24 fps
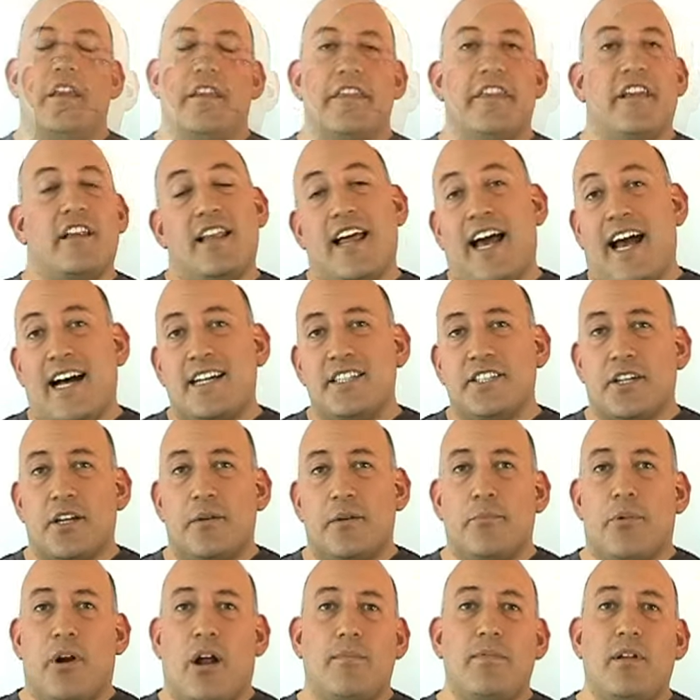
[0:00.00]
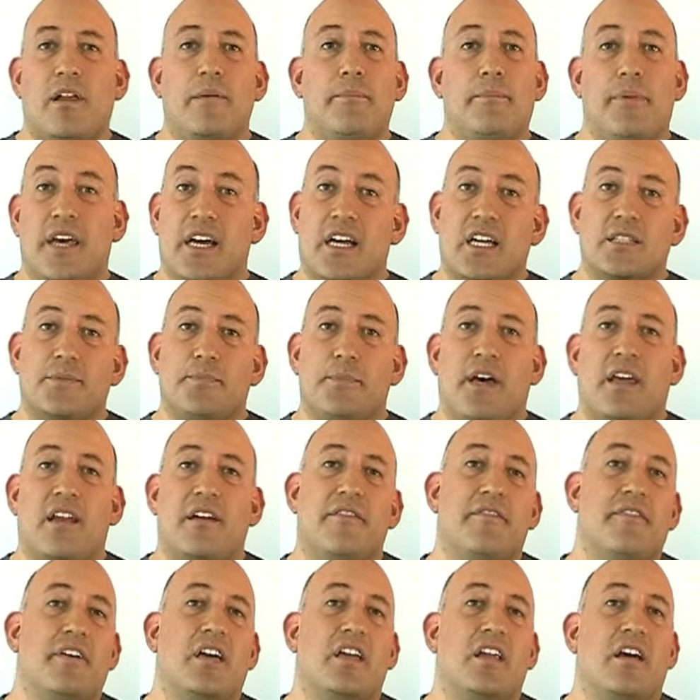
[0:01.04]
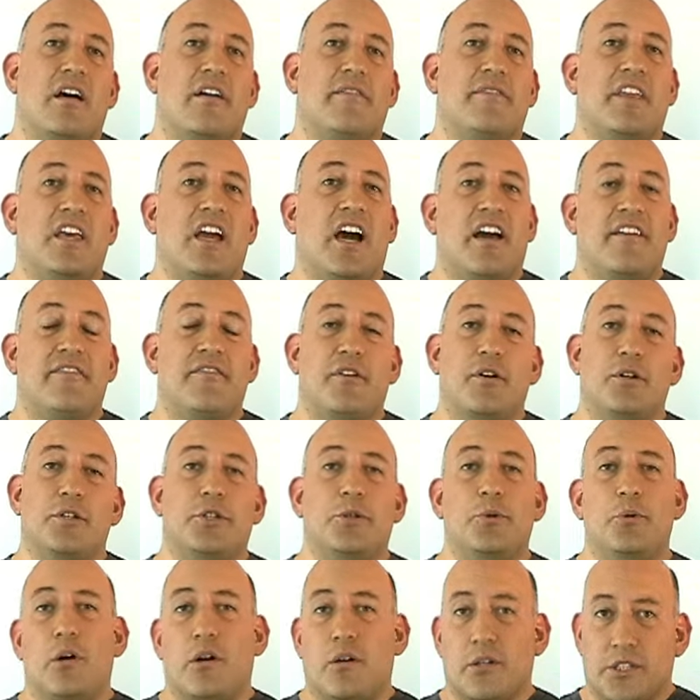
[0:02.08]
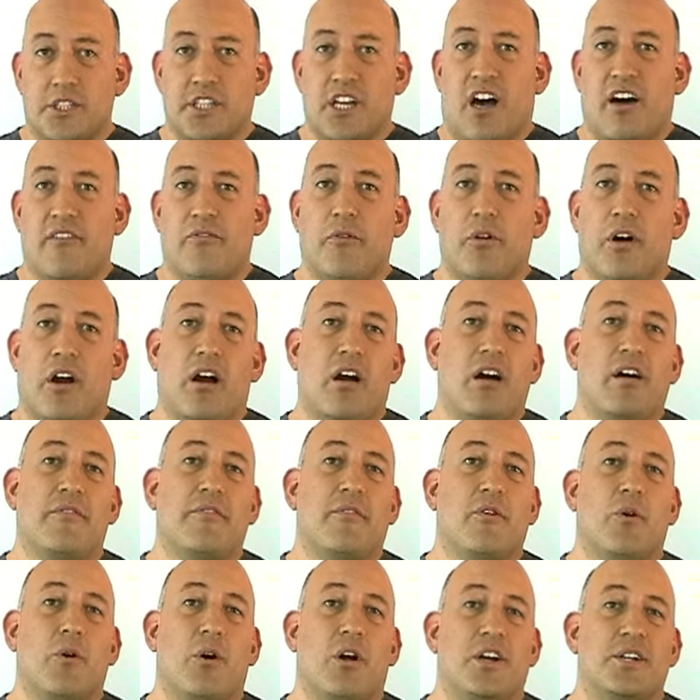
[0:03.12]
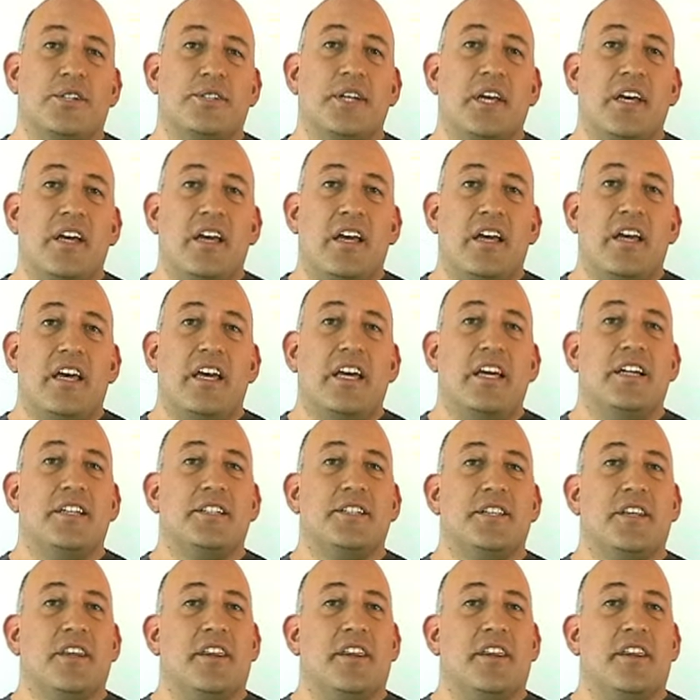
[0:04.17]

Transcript: The last and probably biggest benefit of the iPhone 2.0 software, of course, is